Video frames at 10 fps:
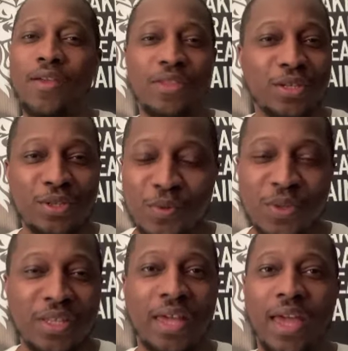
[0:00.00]
are they
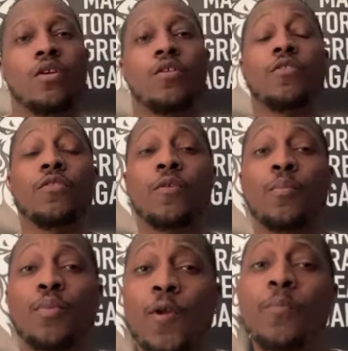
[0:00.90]
doing that? The
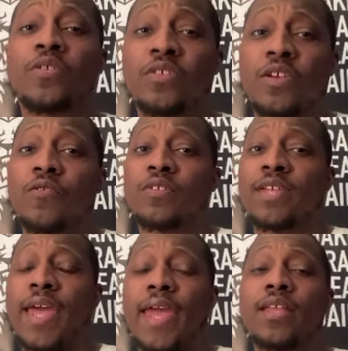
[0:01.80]
purpose here is
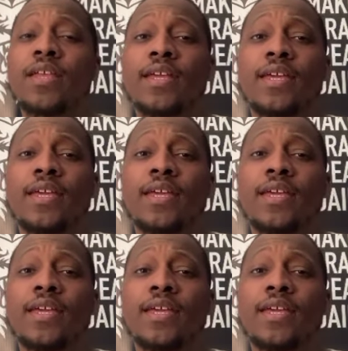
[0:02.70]
that